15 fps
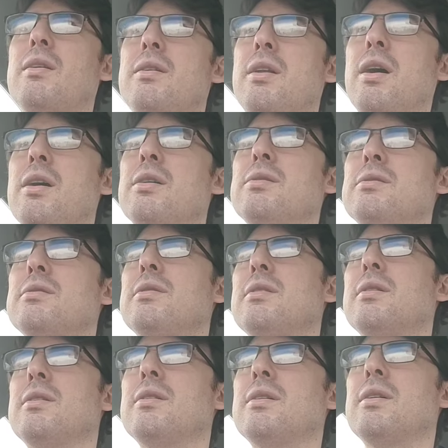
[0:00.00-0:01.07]
you know,
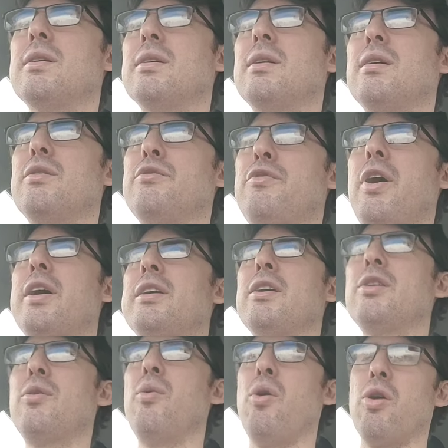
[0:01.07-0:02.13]
fighting
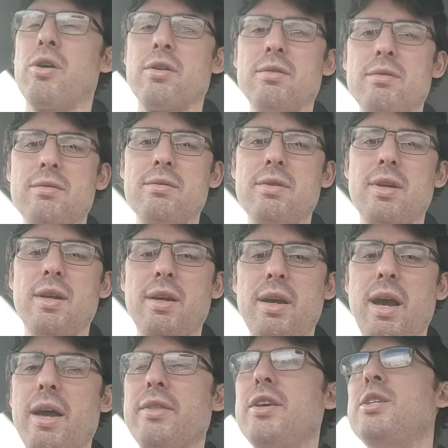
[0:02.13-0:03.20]
in a war.
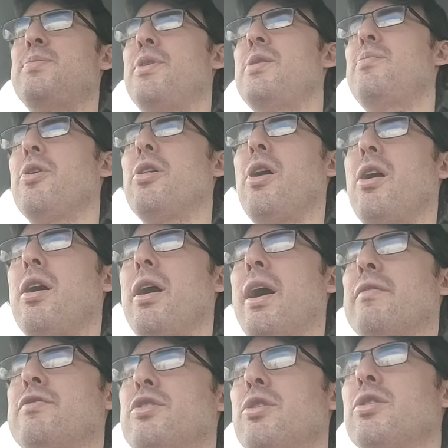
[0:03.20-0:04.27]
And these people
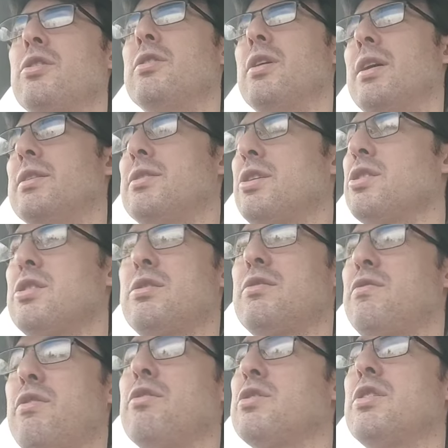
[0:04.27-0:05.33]
have turned, it's just
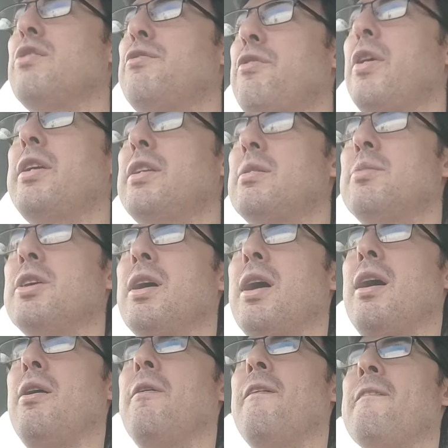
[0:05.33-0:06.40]
so funny to me
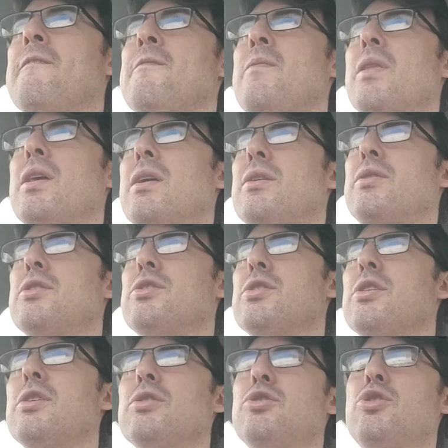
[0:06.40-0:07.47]
how this
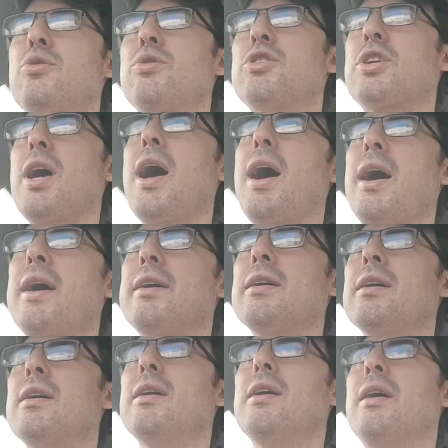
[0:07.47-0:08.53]
little Jewish guy
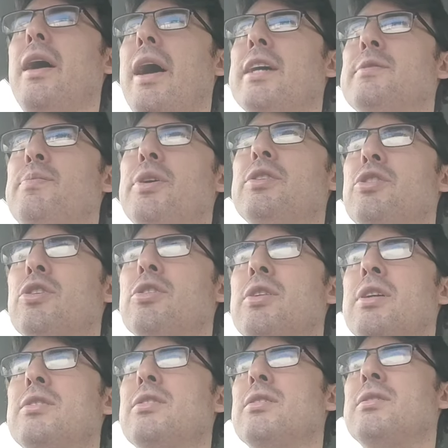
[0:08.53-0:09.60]
has been turned
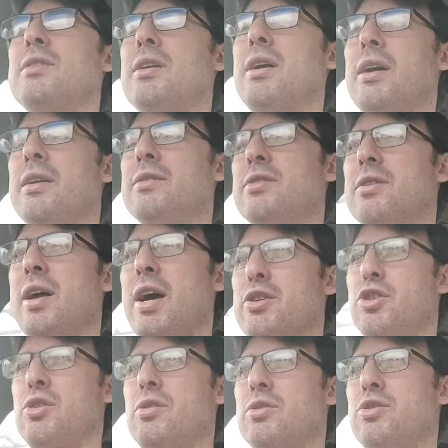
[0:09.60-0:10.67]
into an
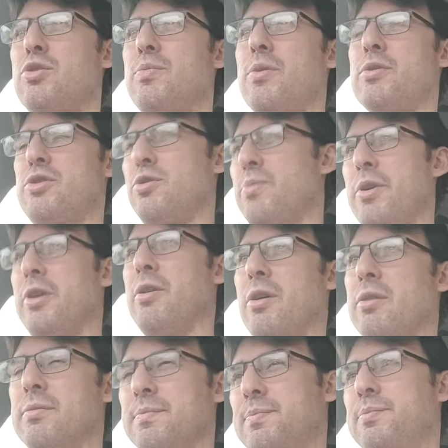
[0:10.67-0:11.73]
international
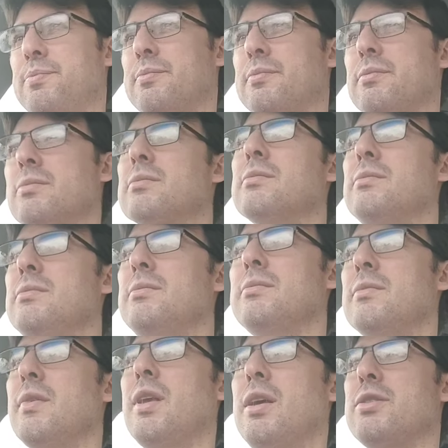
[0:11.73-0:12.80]
superhero,
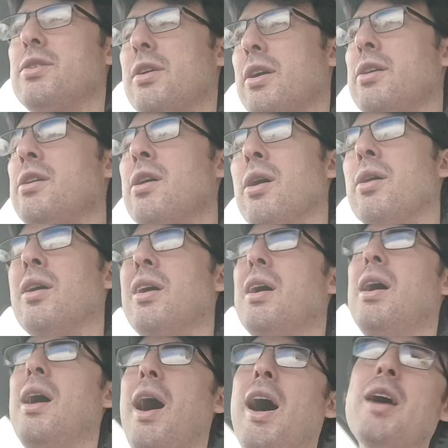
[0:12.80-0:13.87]
into like a hero.
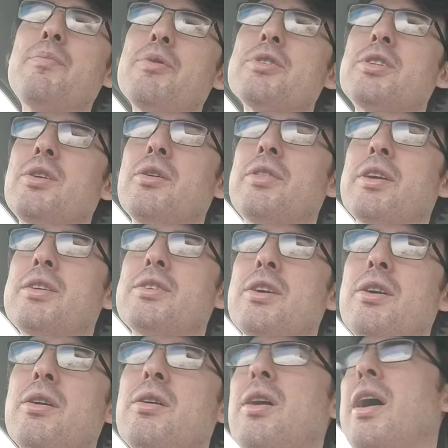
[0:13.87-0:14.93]
I personally don't think he's a
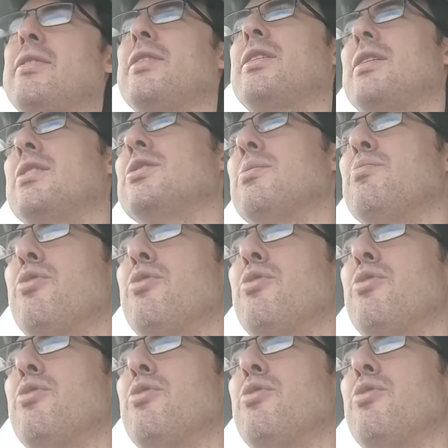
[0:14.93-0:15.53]
hero. I think he is a